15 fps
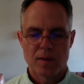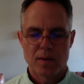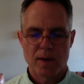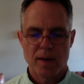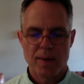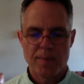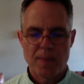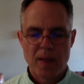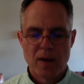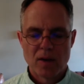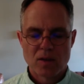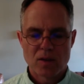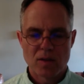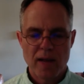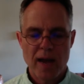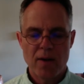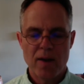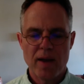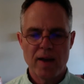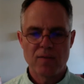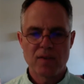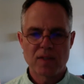Okay. So now
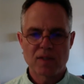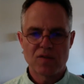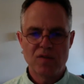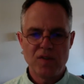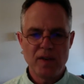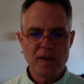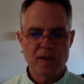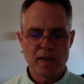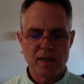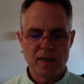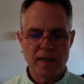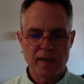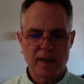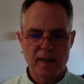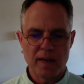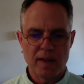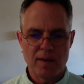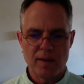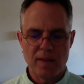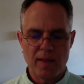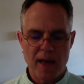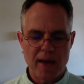I have this feeling, and
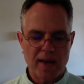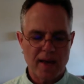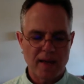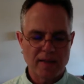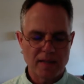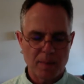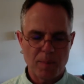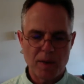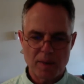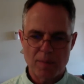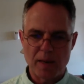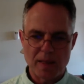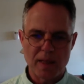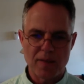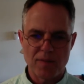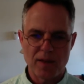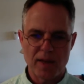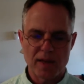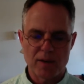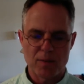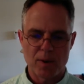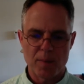in that case, I picked my left
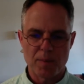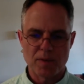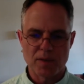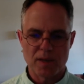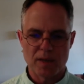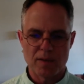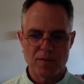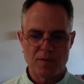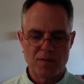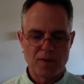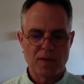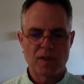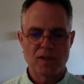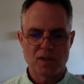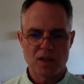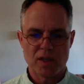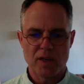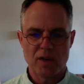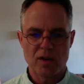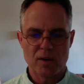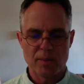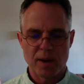hand to represent feeling
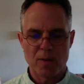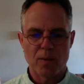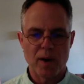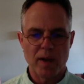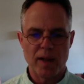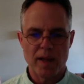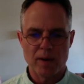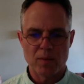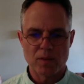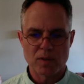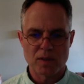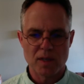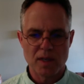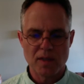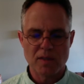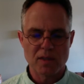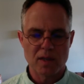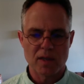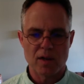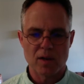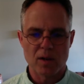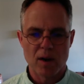secure, and my right hand was the
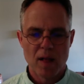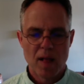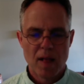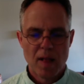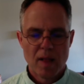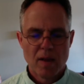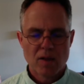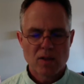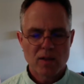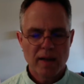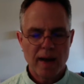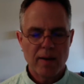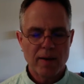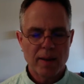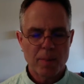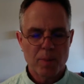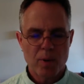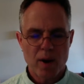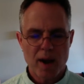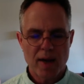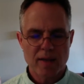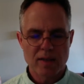insecure. So now I can
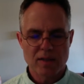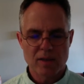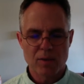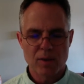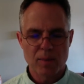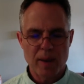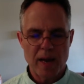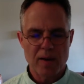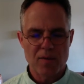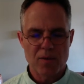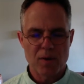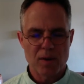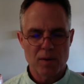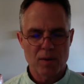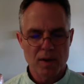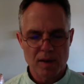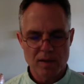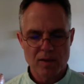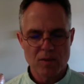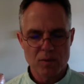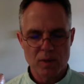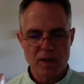practice going back and forth. Okay,
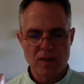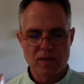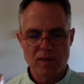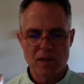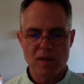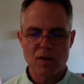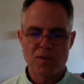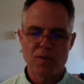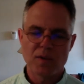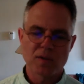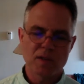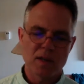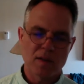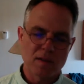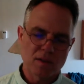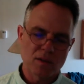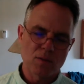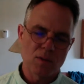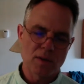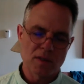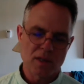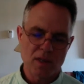this is what insecure feels like. This is
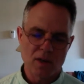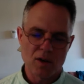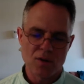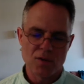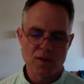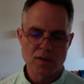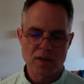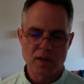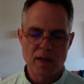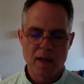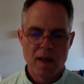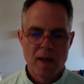what secure feels like.